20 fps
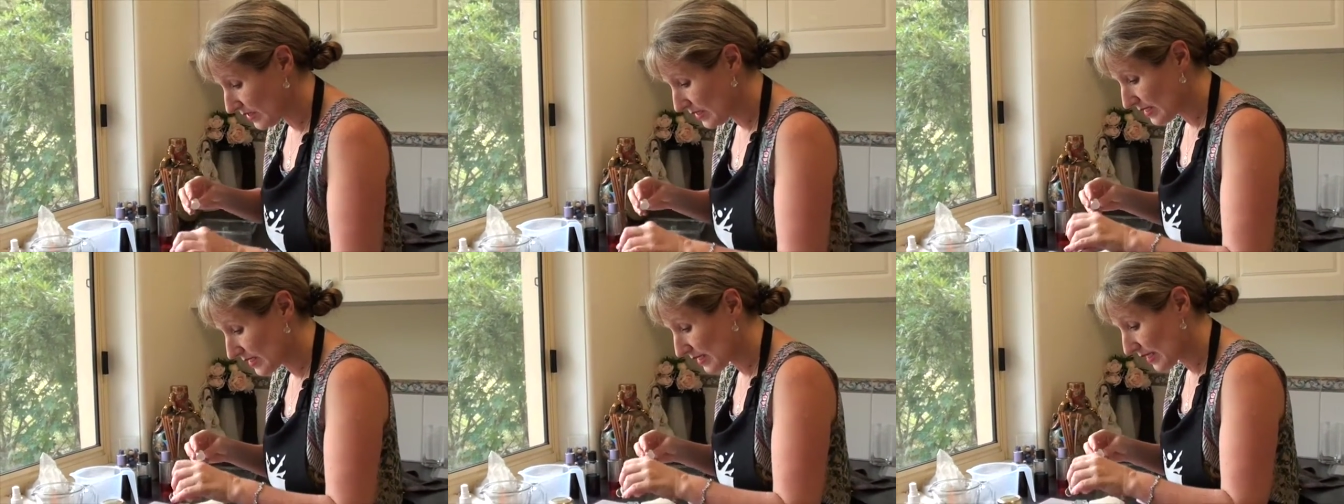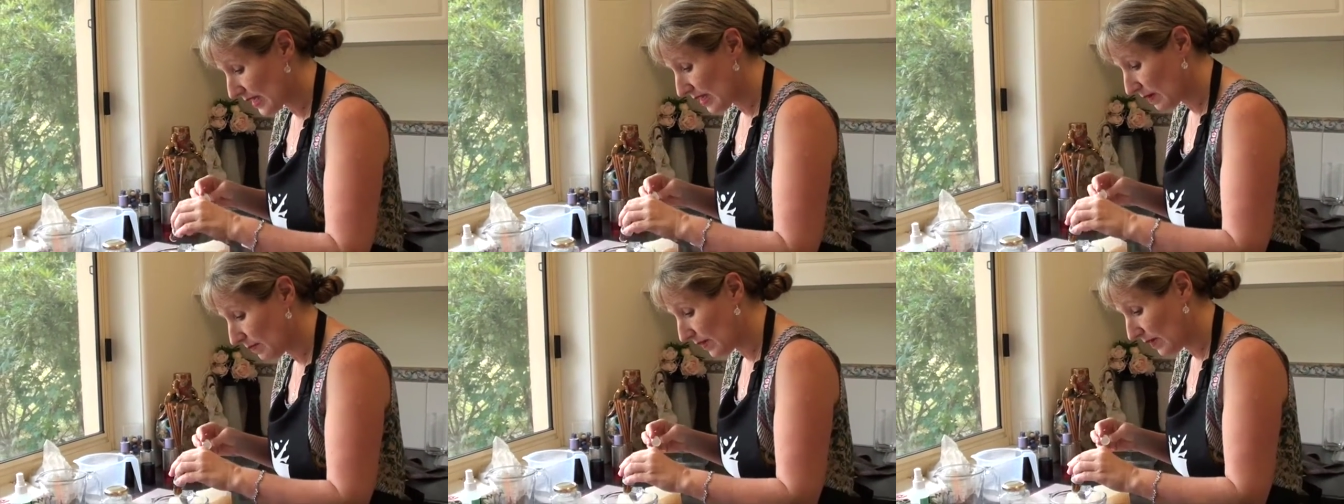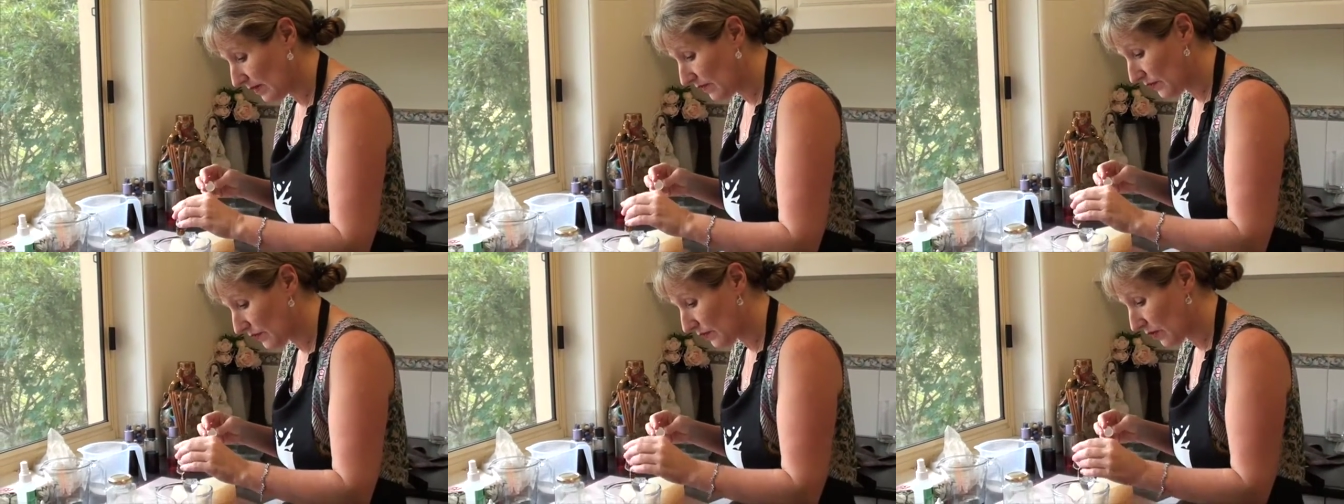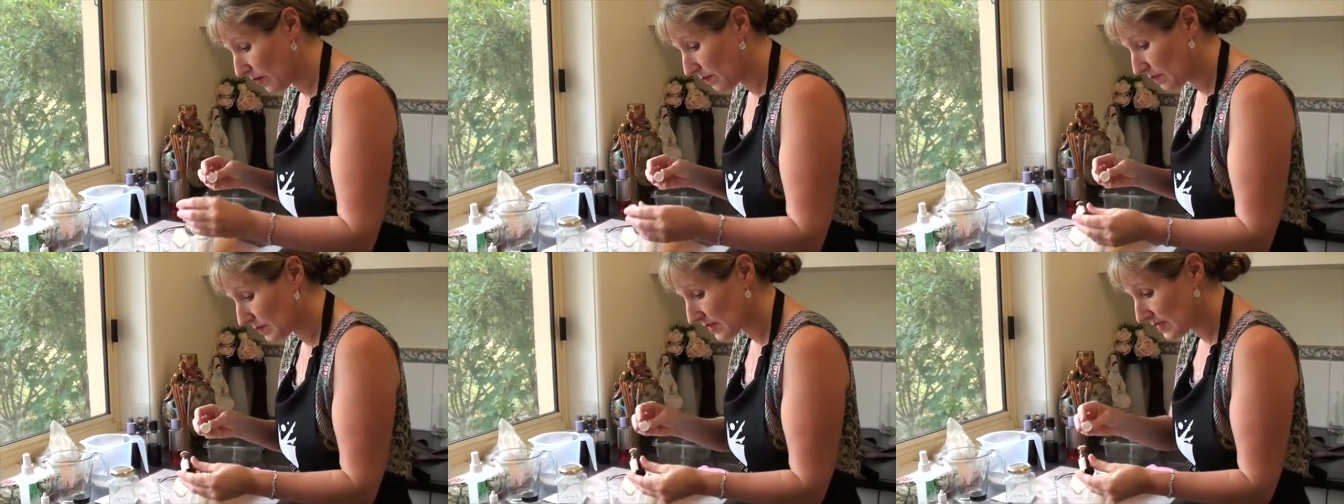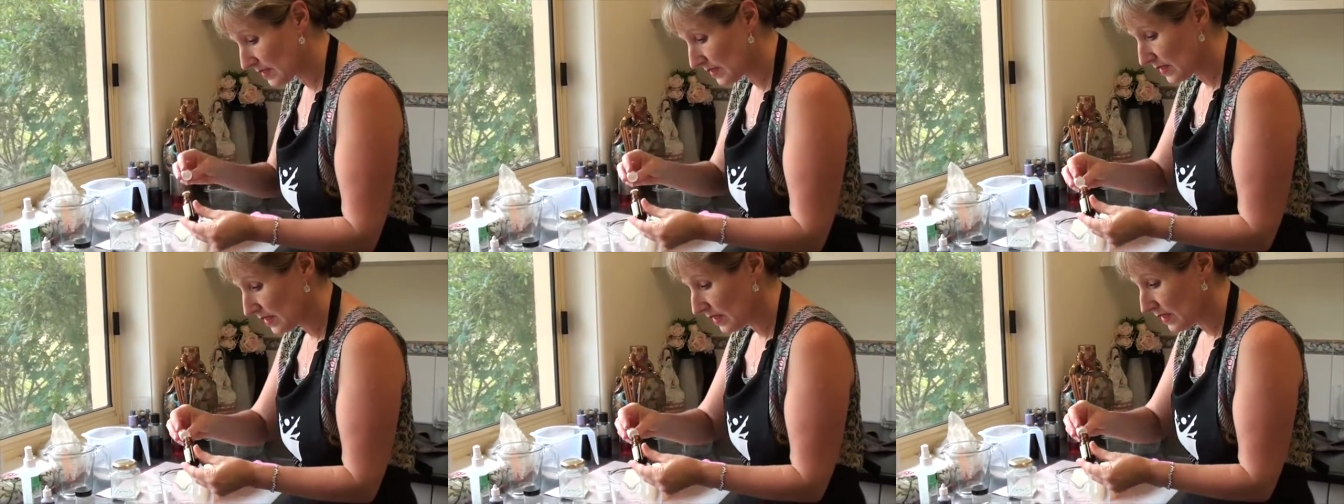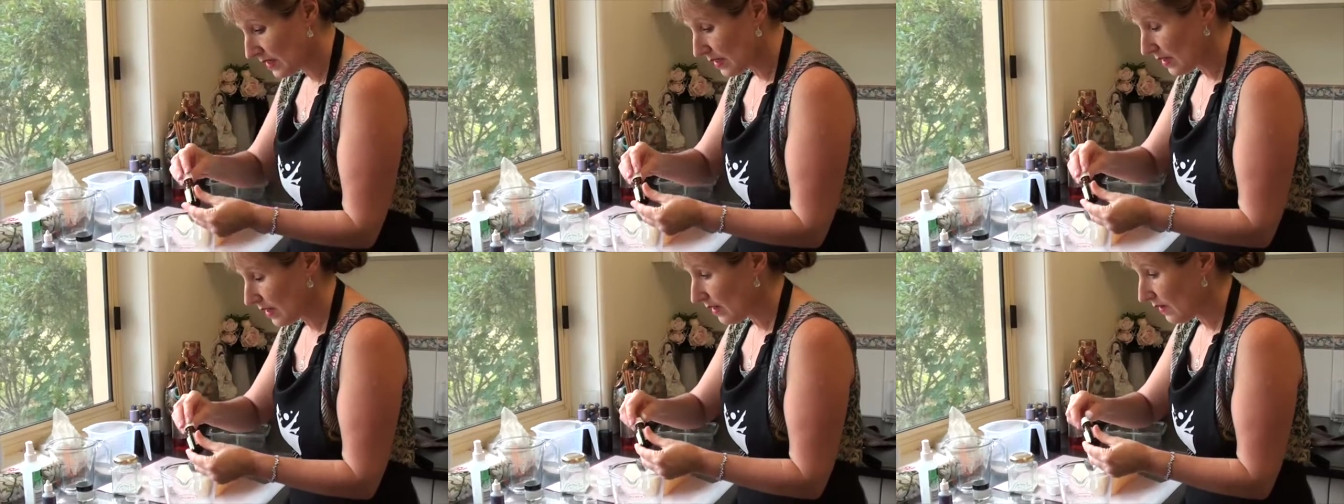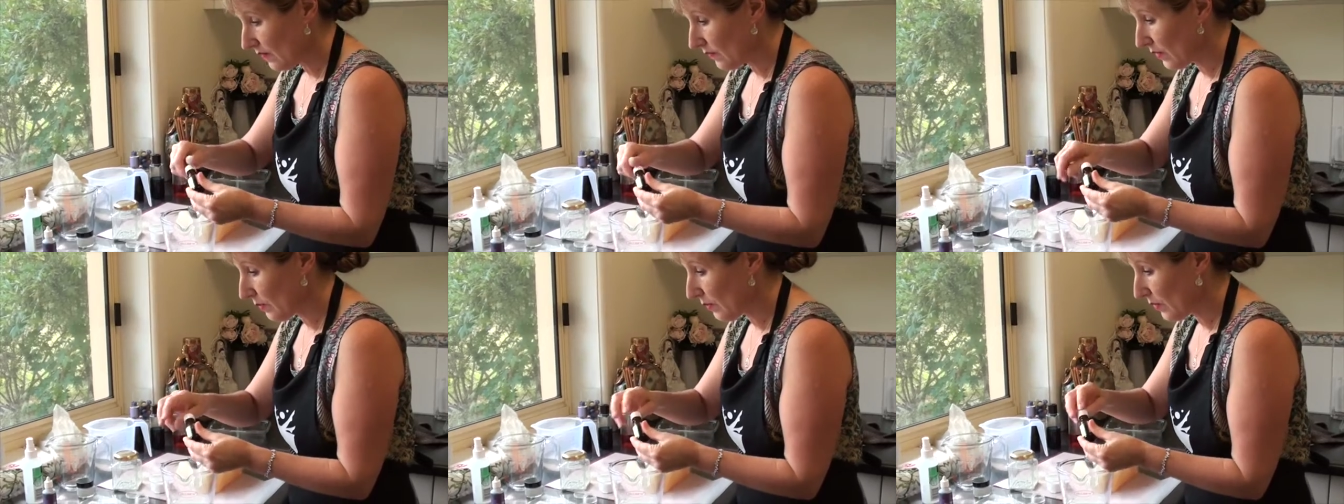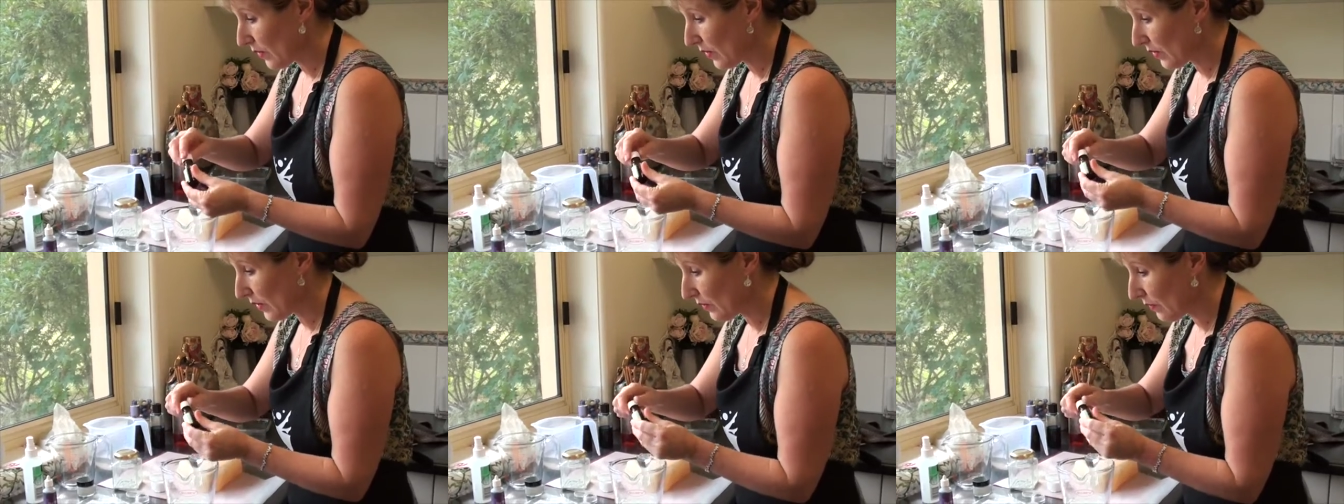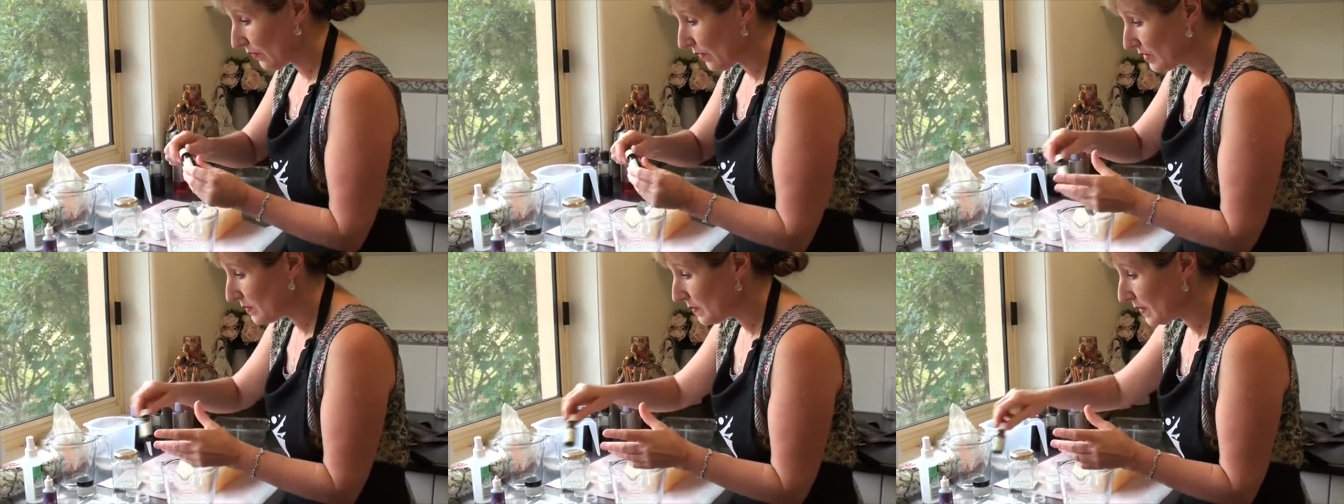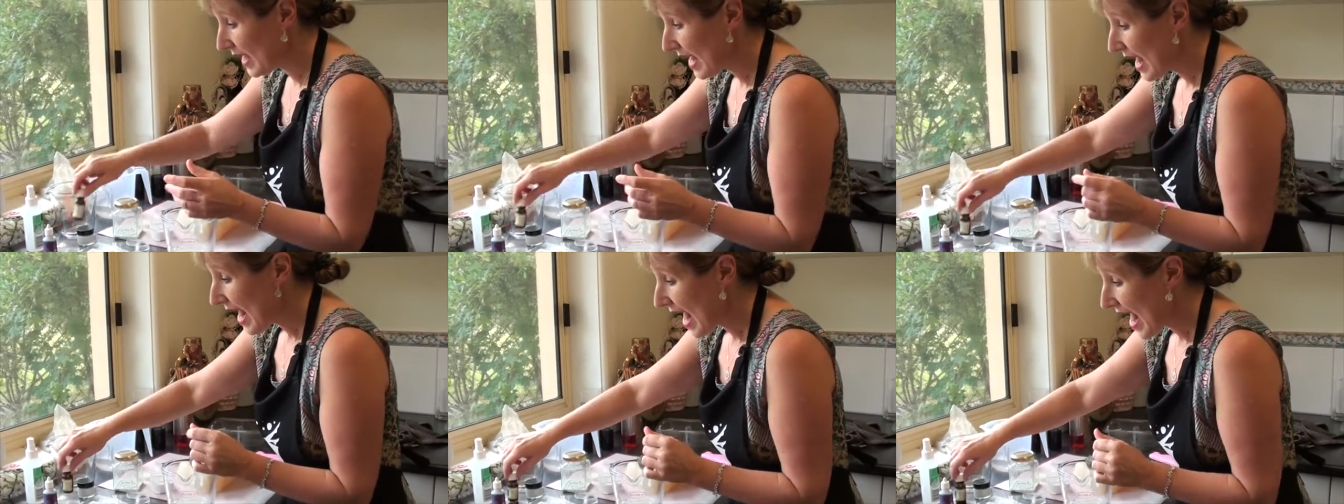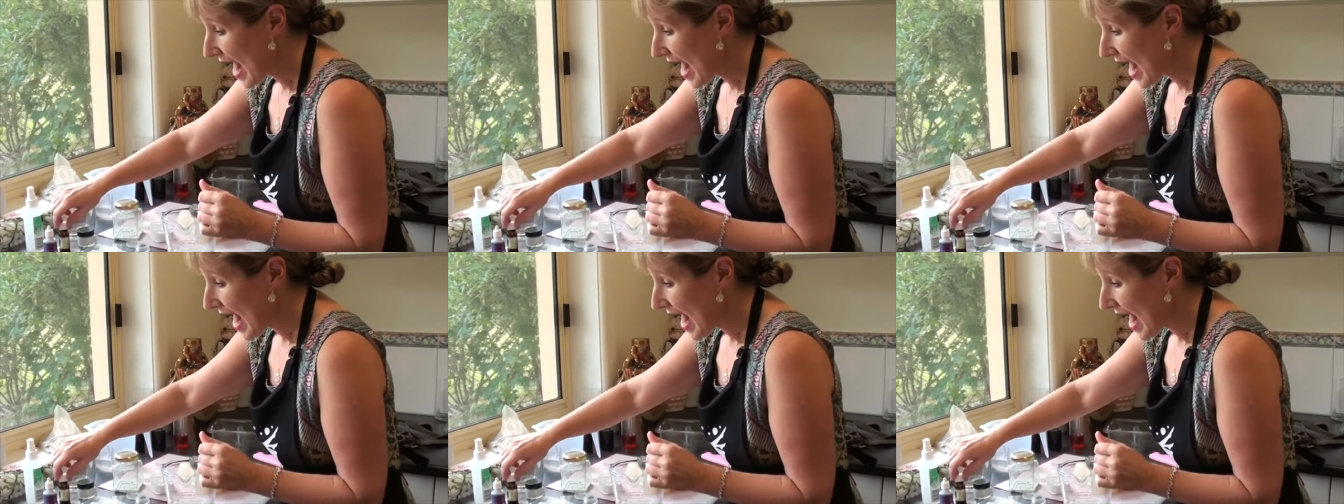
just a couple of drops of the Moroccan rosemary.